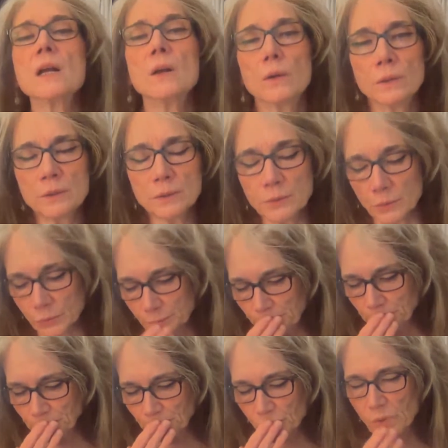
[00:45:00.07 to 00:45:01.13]

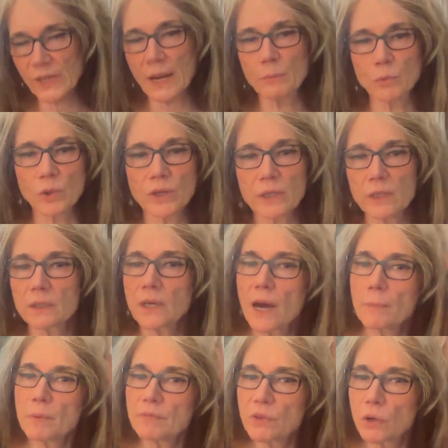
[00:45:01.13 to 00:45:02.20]
When I'm working
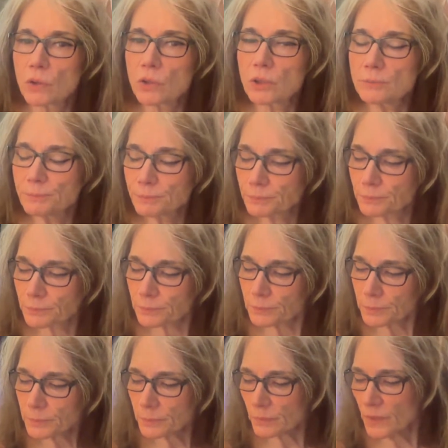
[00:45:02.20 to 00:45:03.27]
up a vocal,
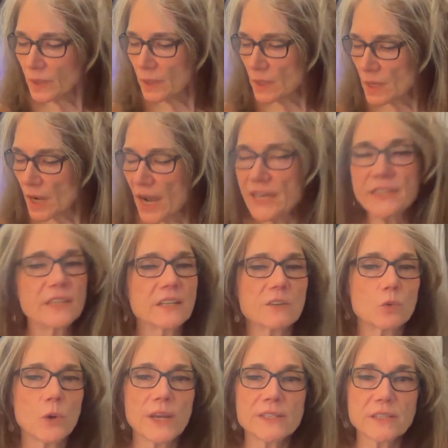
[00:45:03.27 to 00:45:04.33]
I think of
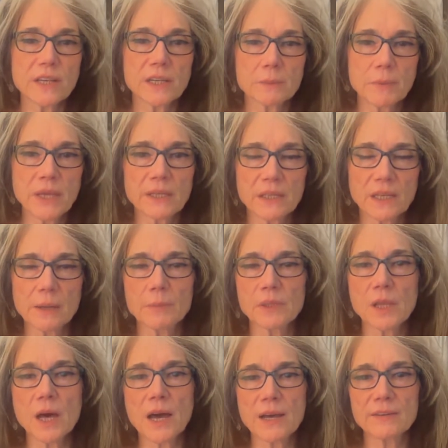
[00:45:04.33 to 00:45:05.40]
ways I can make it come
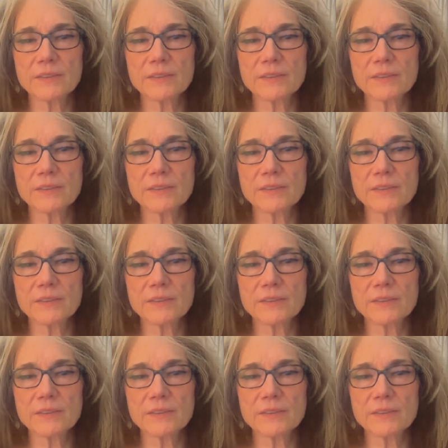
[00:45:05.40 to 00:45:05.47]
alive.